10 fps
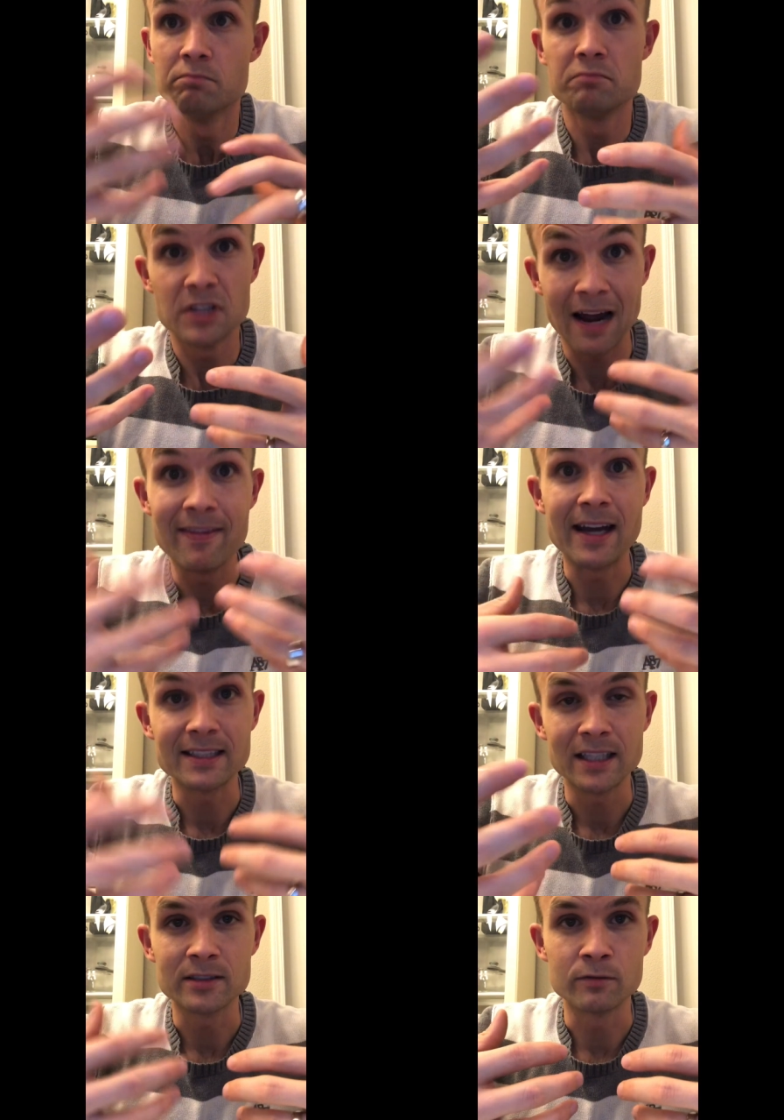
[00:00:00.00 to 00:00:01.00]
to have that
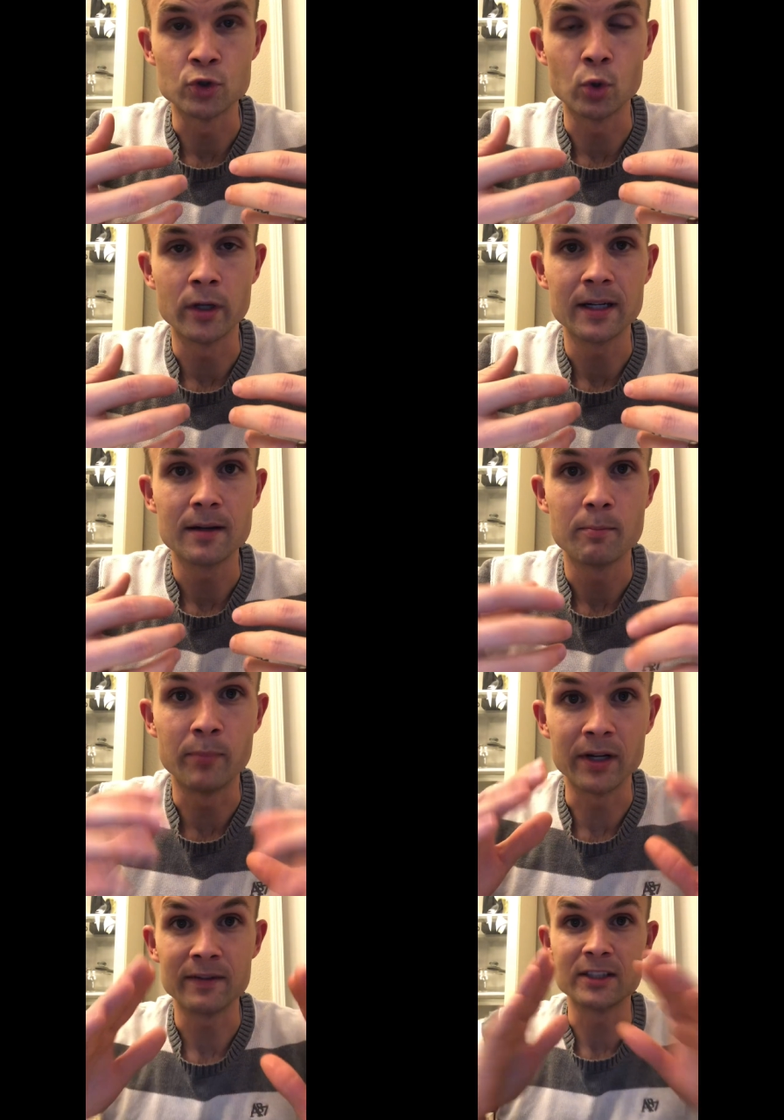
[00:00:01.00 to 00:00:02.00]
excessive drooling.
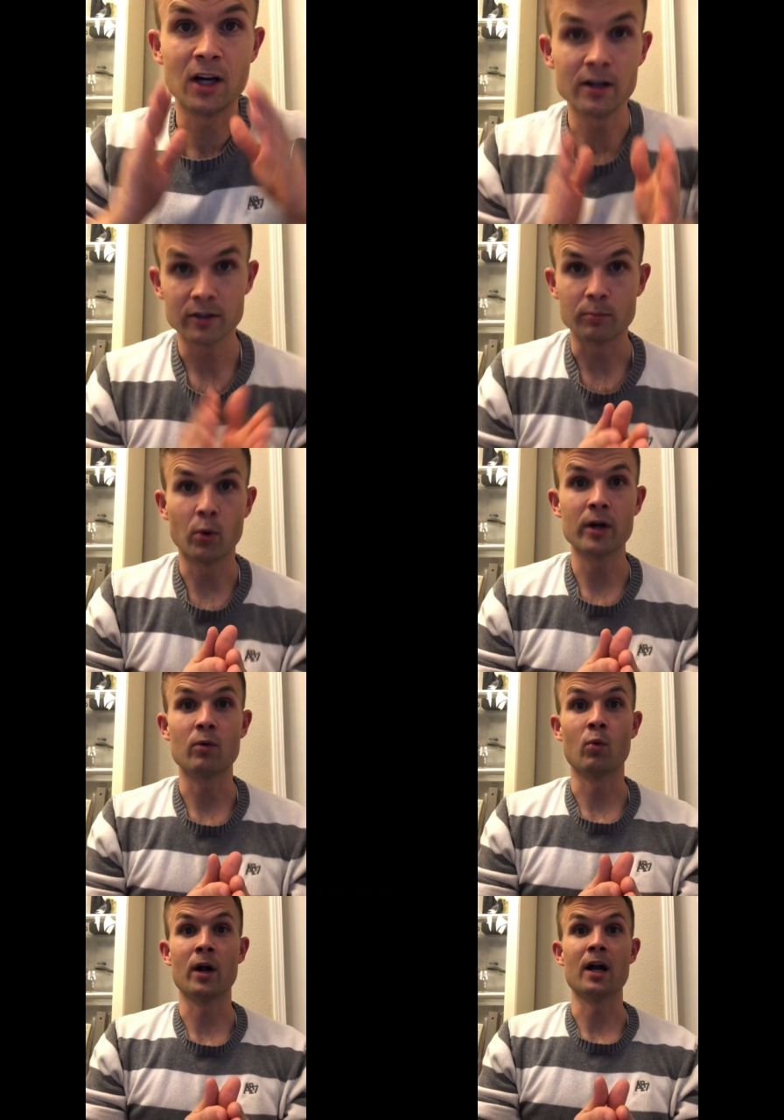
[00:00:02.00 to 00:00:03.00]
But if it's gone to the point
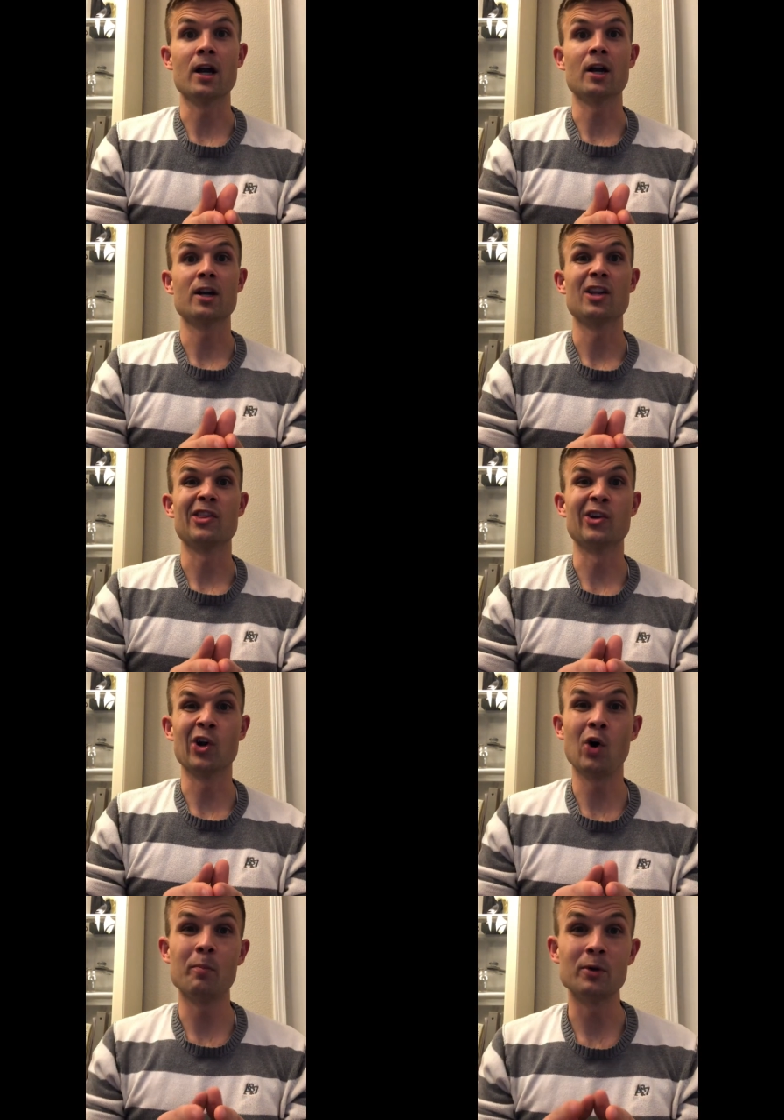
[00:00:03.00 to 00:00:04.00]
where they're
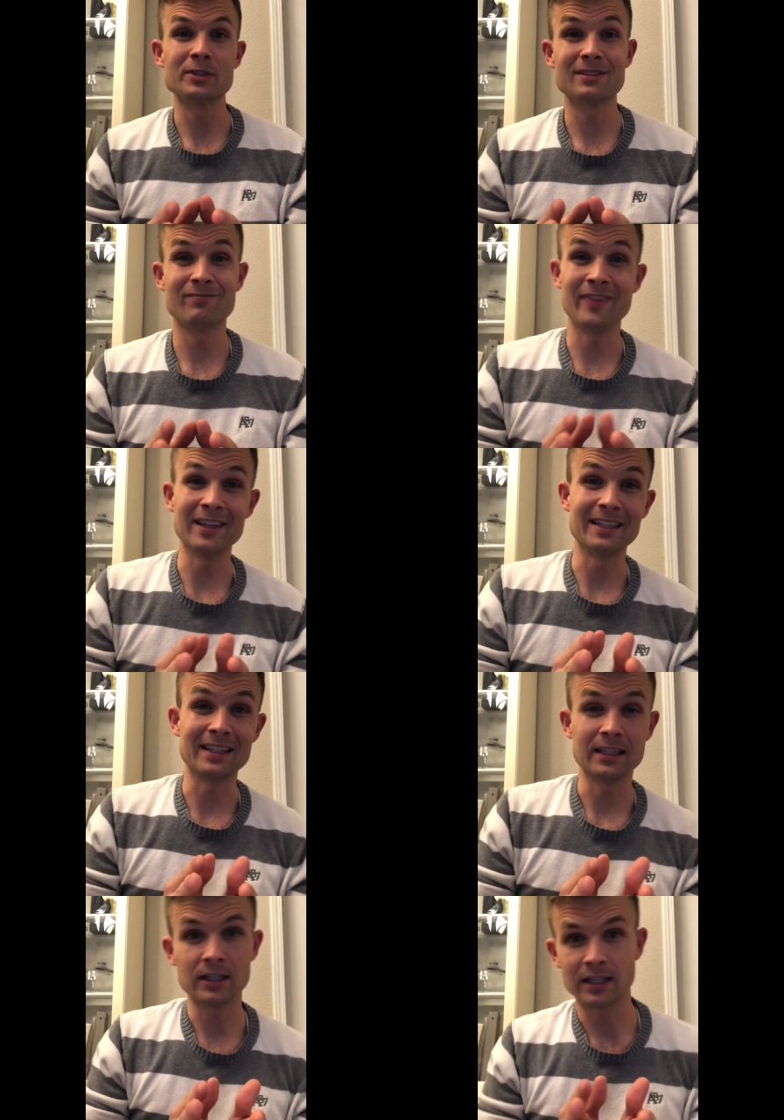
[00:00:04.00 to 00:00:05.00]
almost
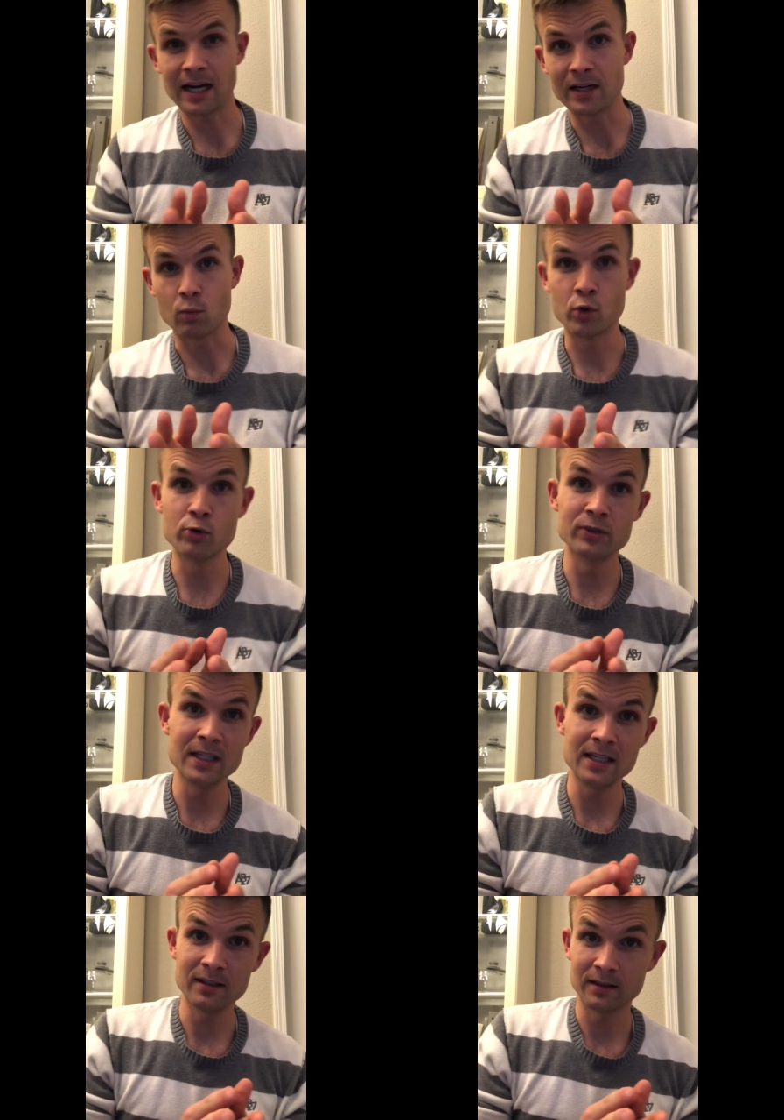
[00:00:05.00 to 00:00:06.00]
feeling kind of
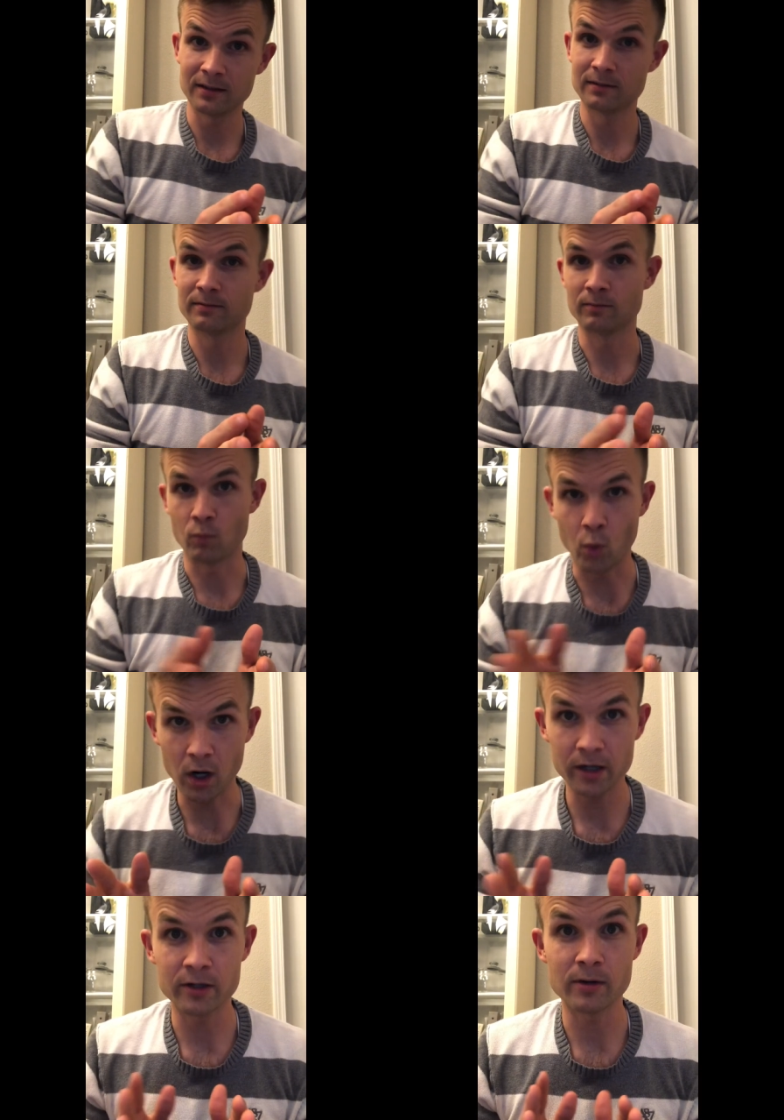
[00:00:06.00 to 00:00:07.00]
woozy,
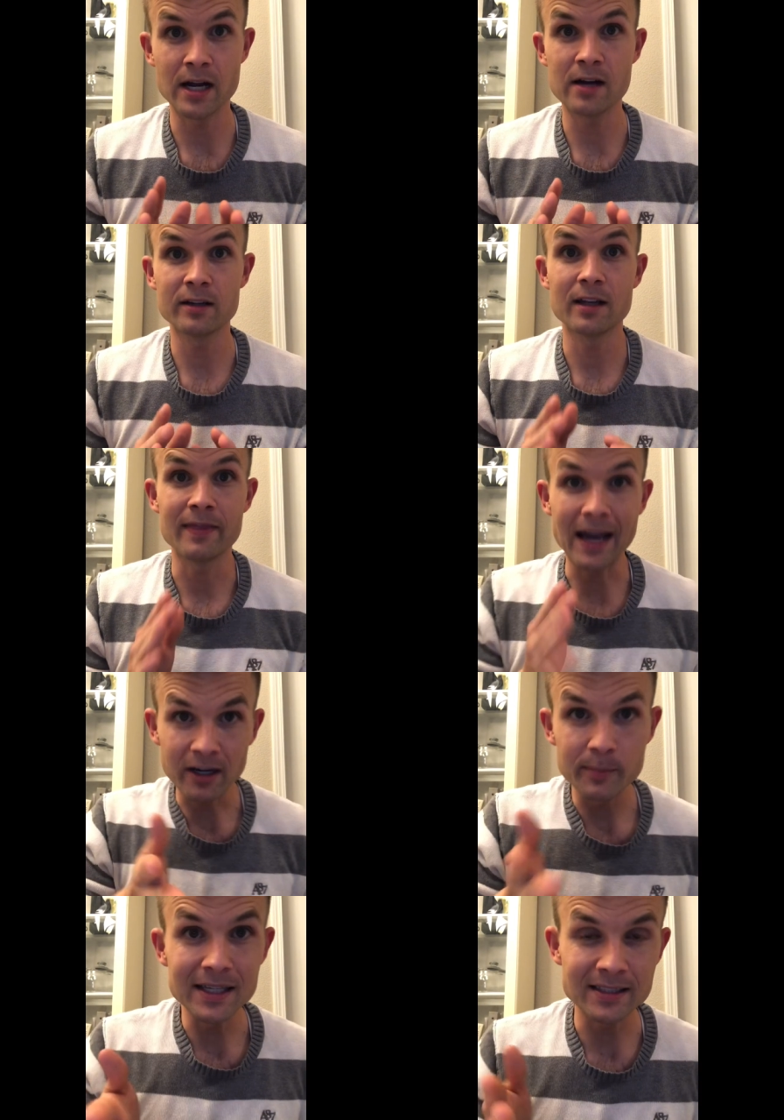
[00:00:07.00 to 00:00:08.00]
walking around, that
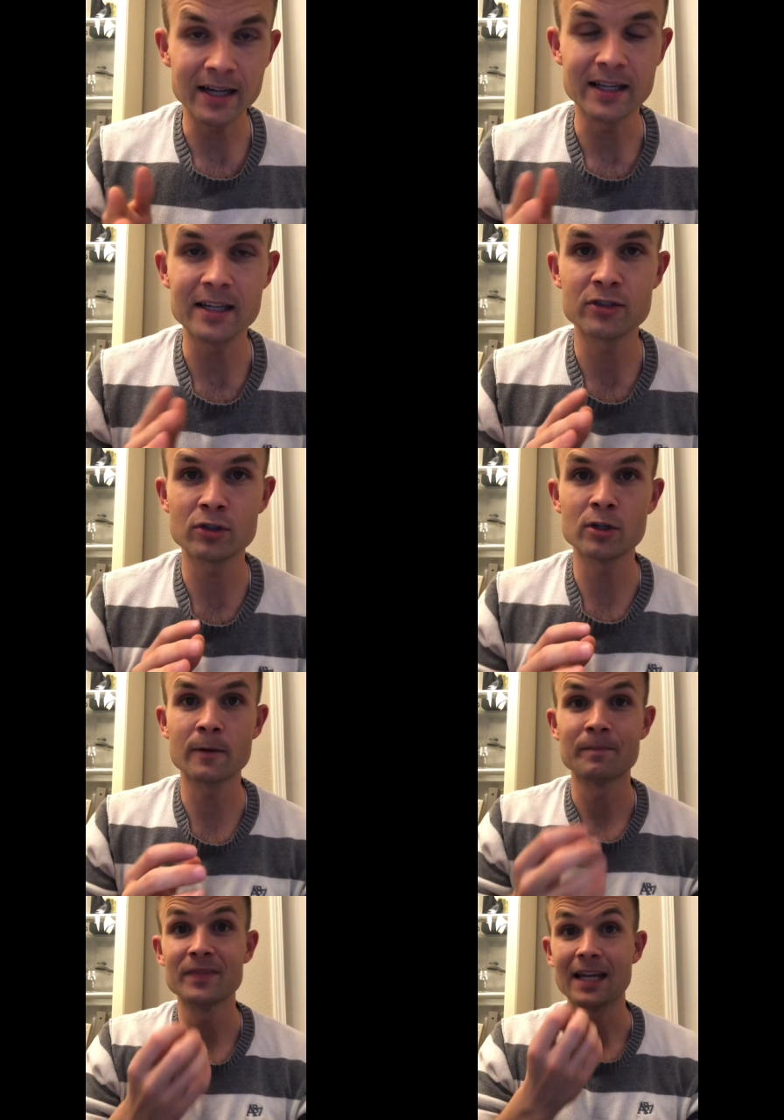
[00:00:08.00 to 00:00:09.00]
could be a sign of heat stroke.